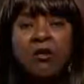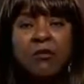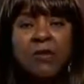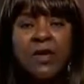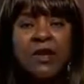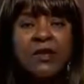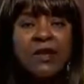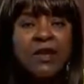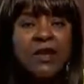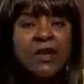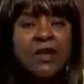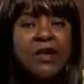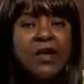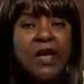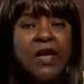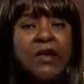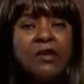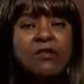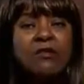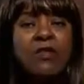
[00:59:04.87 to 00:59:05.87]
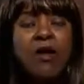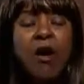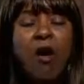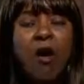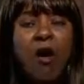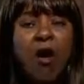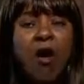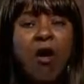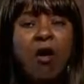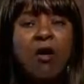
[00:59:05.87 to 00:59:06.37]
my telecasts
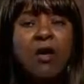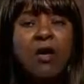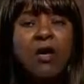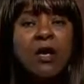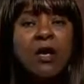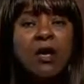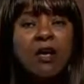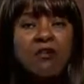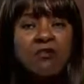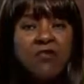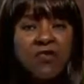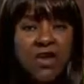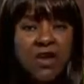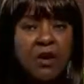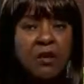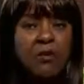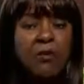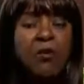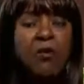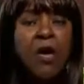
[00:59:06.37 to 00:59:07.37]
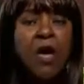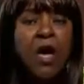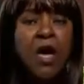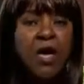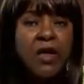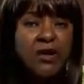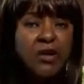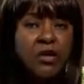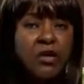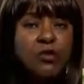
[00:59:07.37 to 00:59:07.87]
are available
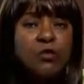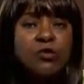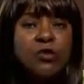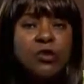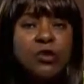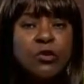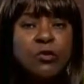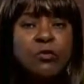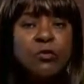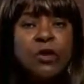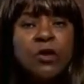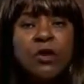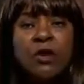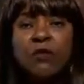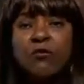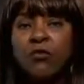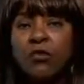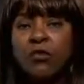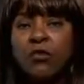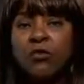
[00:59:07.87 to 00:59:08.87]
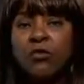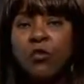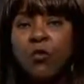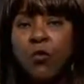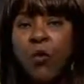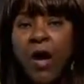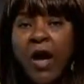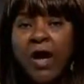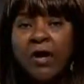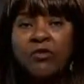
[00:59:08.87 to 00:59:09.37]
on YouTube for you to
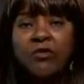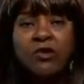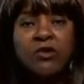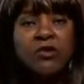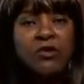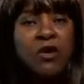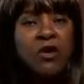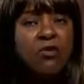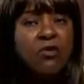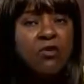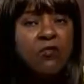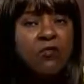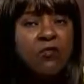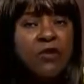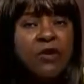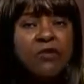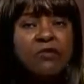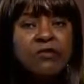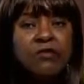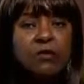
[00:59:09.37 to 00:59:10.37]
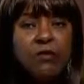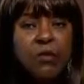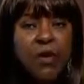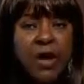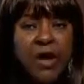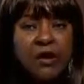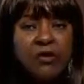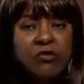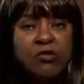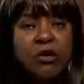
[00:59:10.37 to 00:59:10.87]
watch and tell your friends to
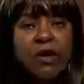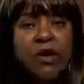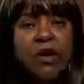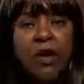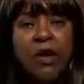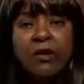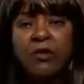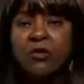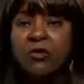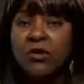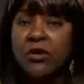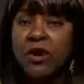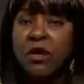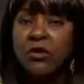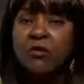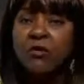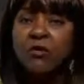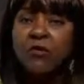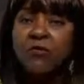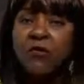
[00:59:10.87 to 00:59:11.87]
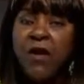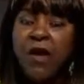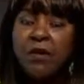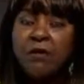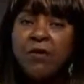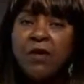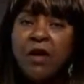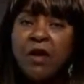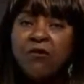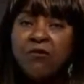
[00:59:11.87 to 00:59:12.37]
watch. You can also find
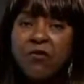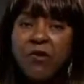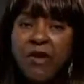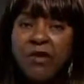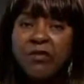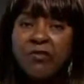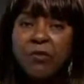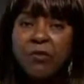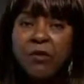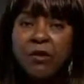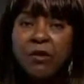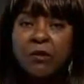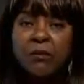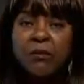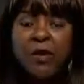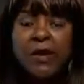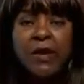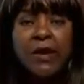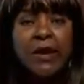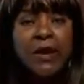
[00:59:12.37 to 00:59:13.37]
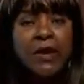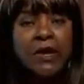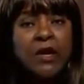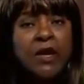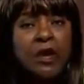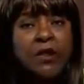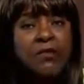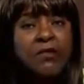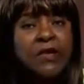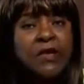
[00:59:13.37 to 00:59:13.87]
me on Facebook. But
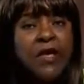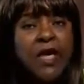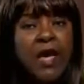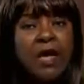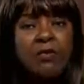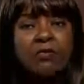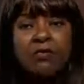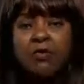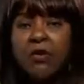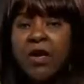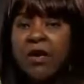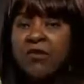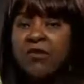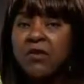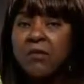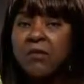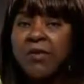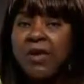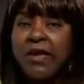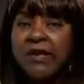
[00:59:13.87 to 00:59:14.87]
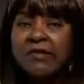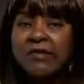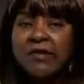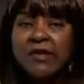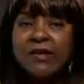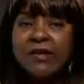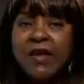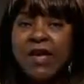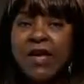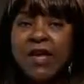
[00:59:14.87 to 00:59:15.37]
closing out, you have an
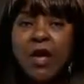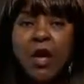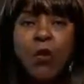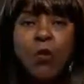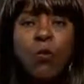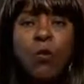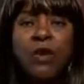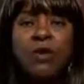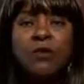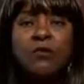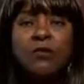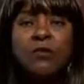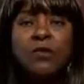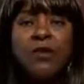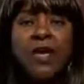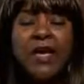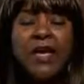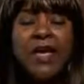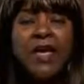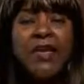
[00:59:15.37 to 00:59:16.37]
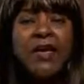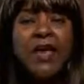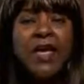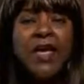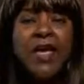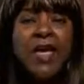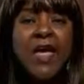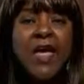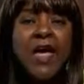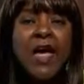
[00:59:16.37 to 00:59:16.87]
amazing day, a wonderful day, and a
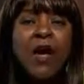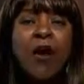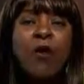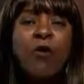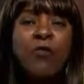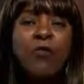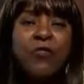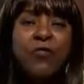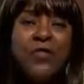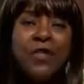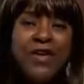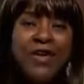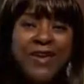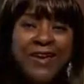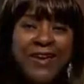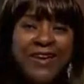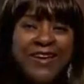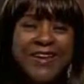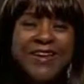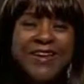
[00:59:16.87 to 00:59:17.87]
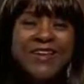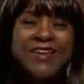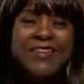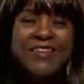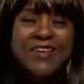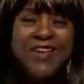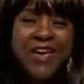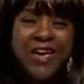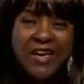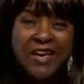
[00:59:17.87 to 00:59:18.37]
healthy
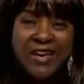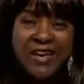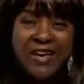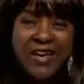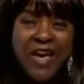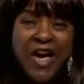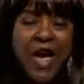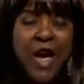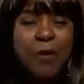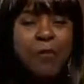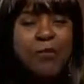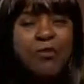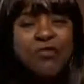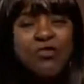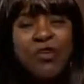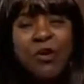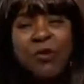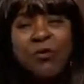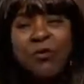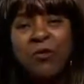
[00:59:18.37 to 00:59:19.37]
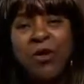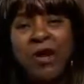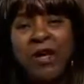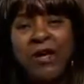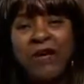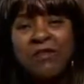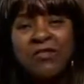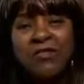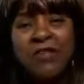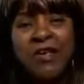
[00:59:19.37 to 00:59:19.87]
day. I'm Michelle
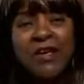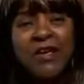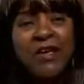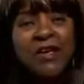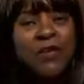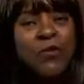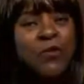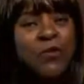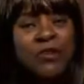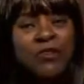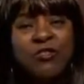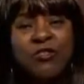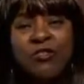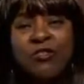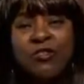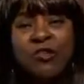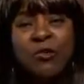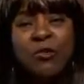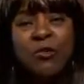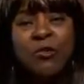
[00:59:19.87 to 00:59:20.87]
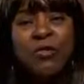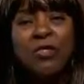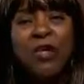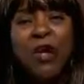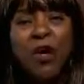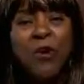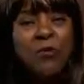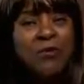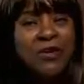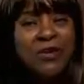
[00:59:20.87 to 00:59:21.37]
Graves, wishing you
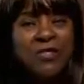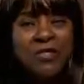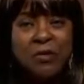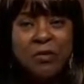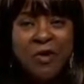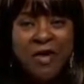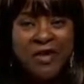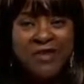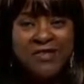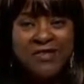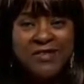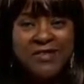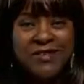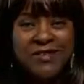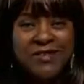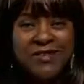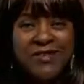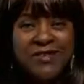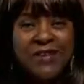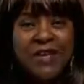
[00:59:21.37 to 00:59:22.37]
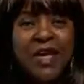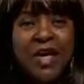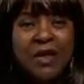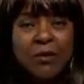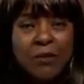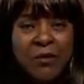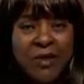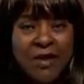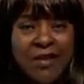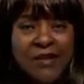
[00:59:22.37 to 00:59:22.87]
only the best. God
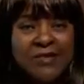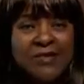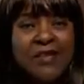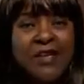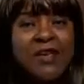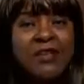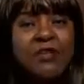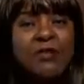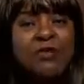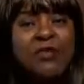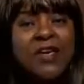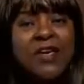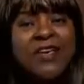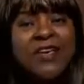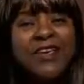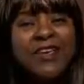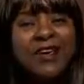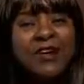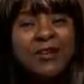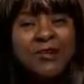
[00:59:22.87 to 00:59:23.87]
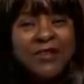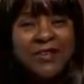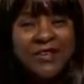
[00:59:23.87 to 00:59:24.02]
bless, and you take care.